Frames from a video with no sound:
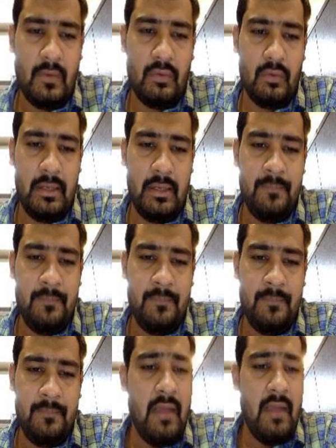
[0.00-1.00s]
Okay,
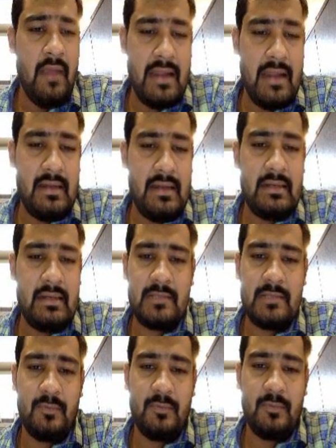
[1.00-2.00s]
if the candidate has
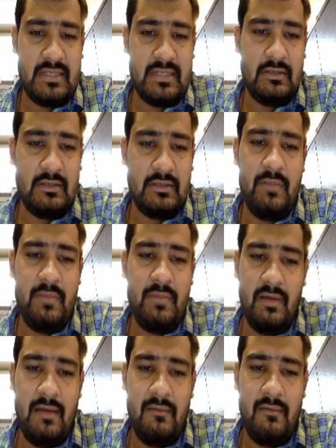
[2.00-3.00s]
proficiency of
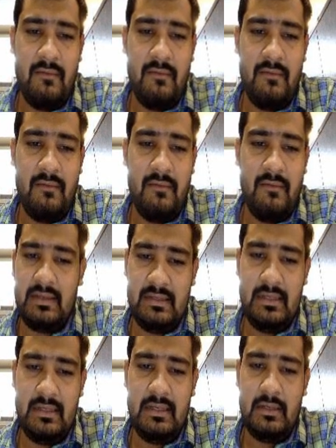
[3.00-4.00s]
B1 level, it's very
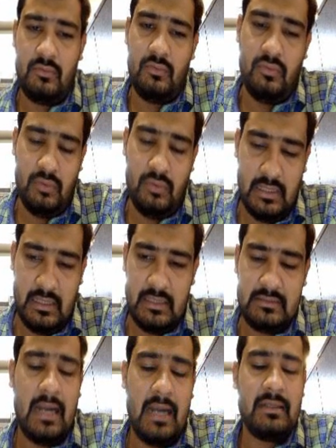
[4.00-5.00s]
easy to
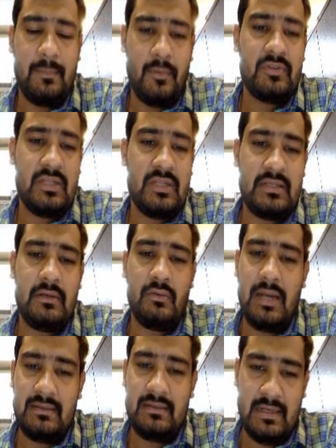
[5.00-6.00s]
start the process and to
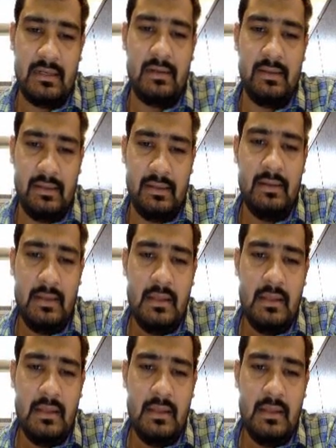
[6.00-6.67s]
get settled there.